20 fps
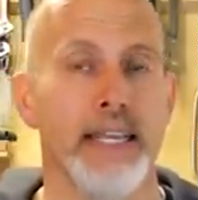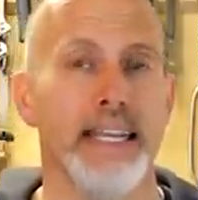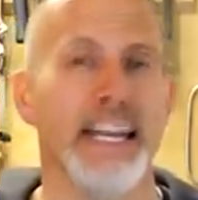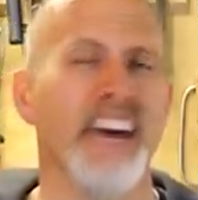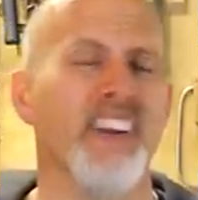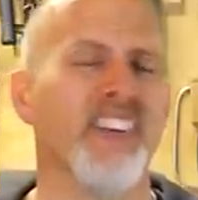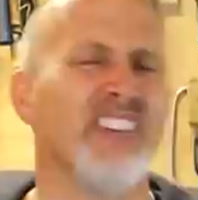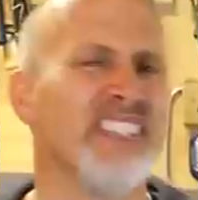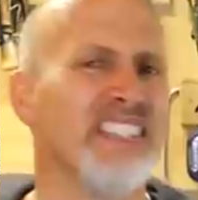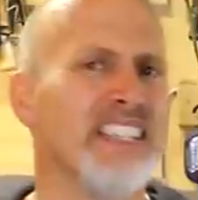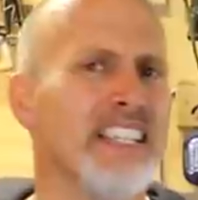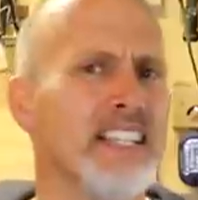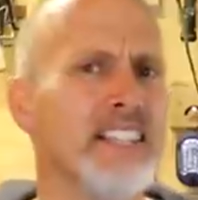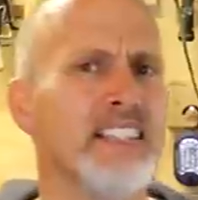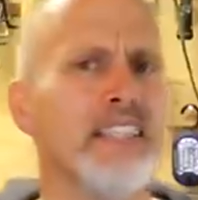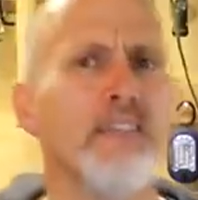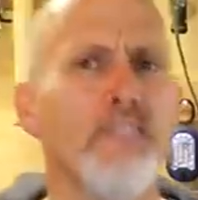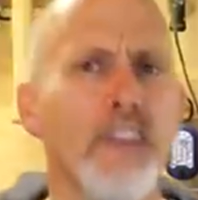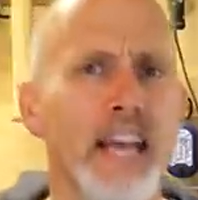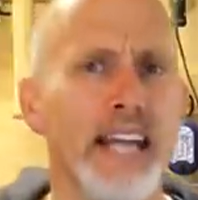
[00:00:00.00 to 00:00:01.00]
Now,
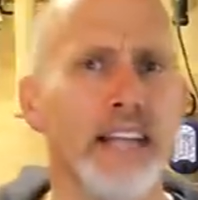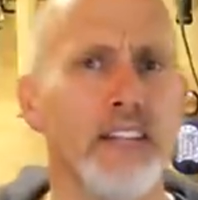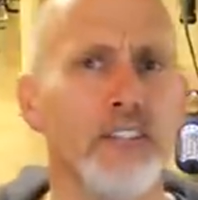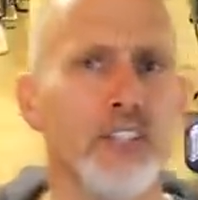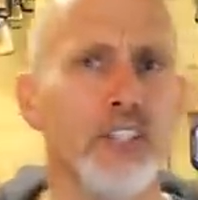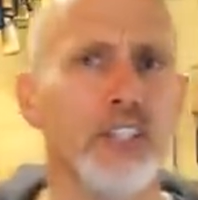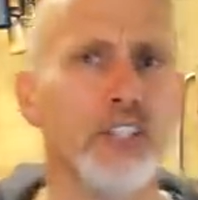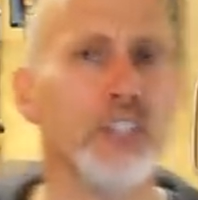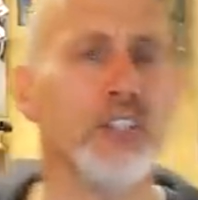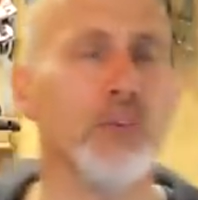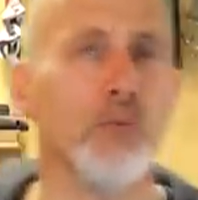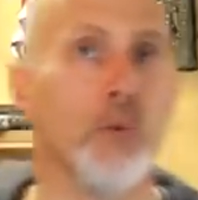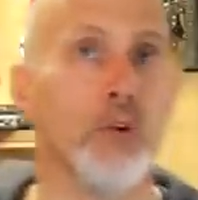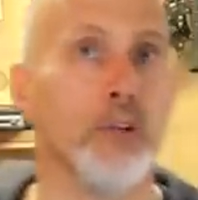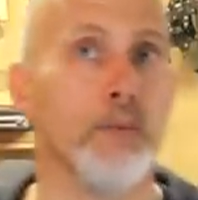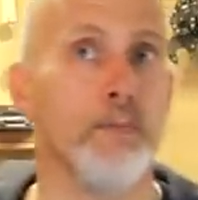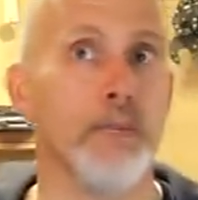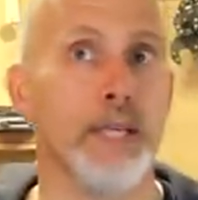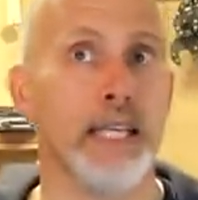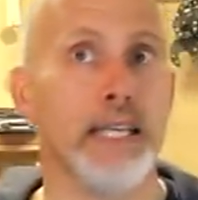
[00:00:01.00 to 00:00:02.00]
disadvantages
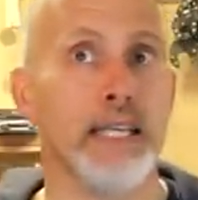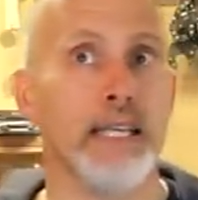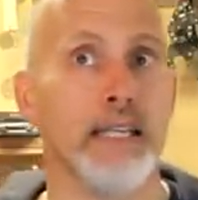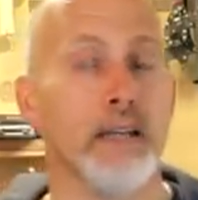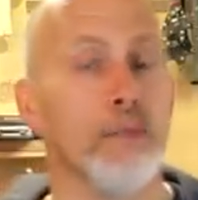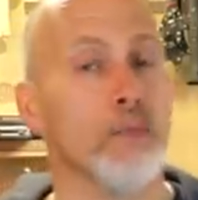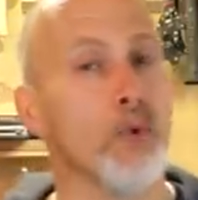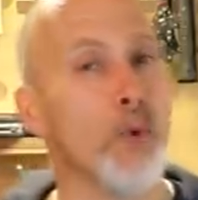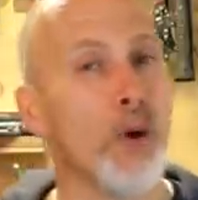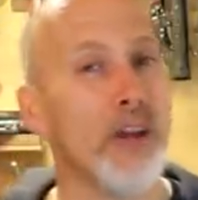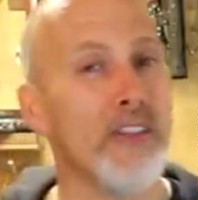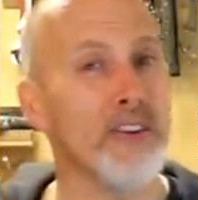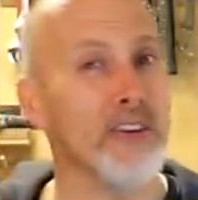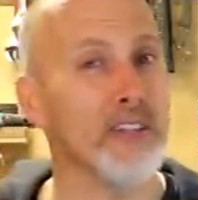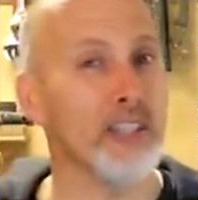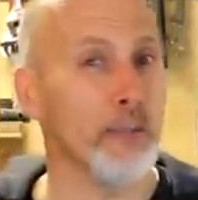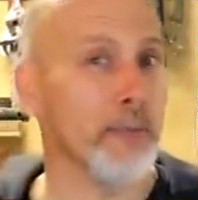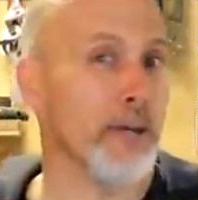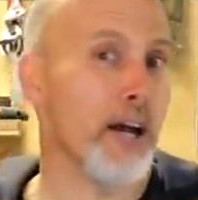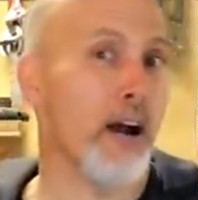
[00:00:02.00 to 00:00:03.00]
would be number one,
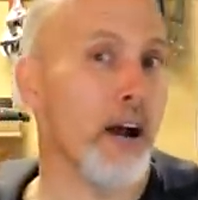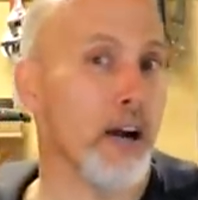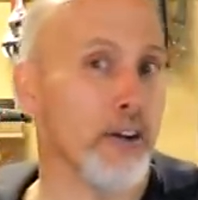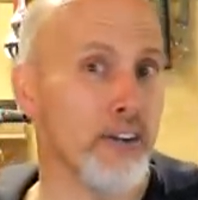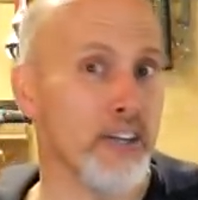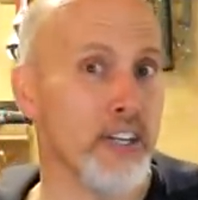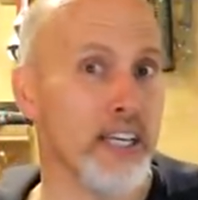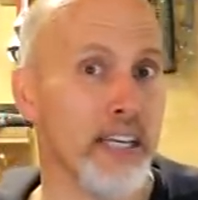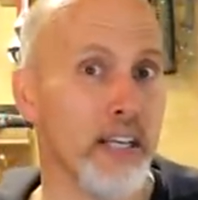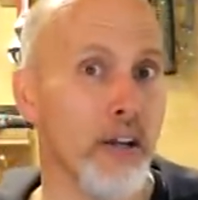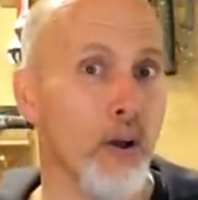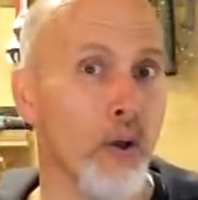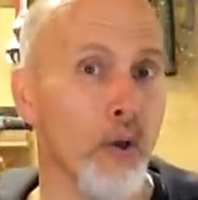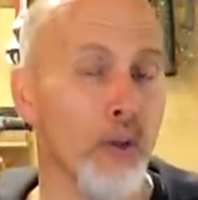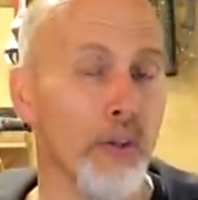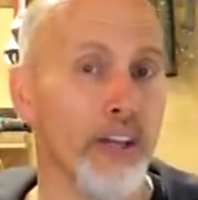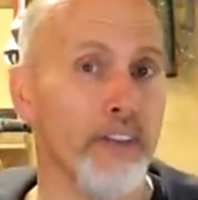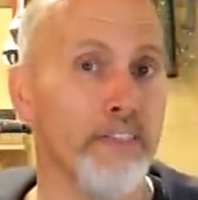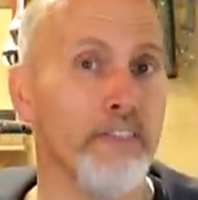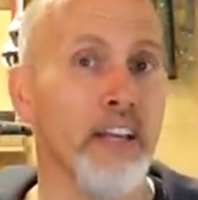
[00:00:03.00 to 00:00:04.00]
they're a little bit harder to get a
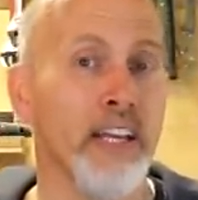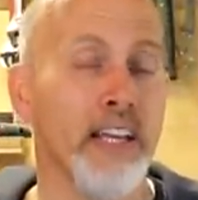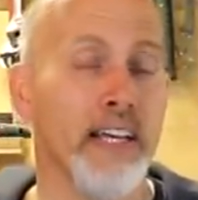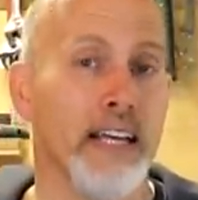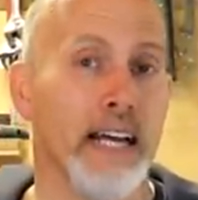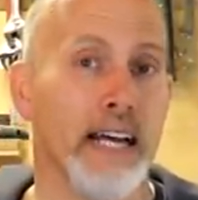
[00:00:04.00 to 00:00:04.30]
hold of.